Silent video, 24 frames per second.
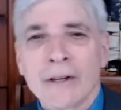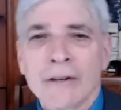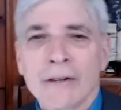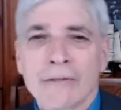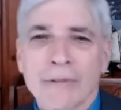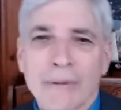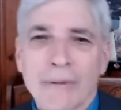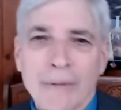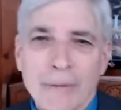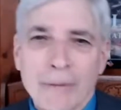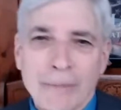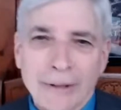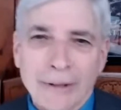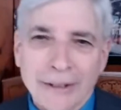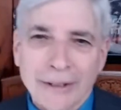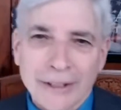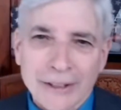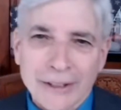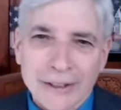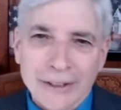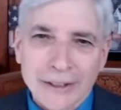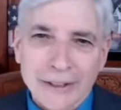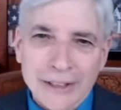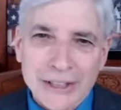From the
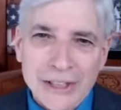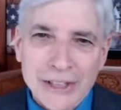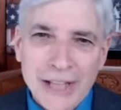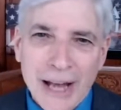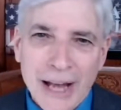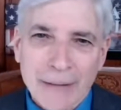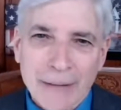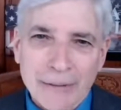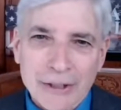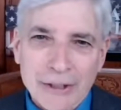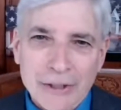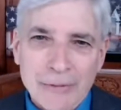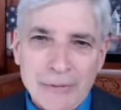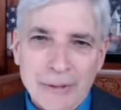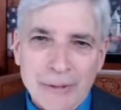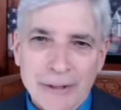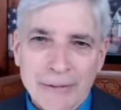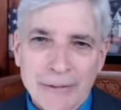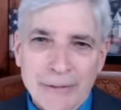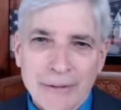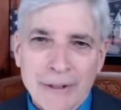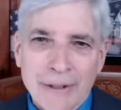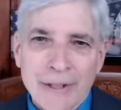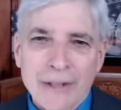political establishment,
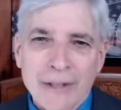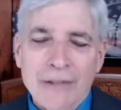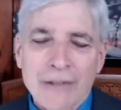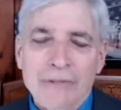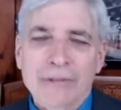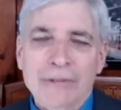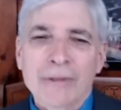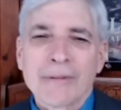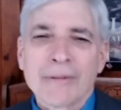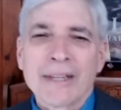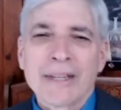from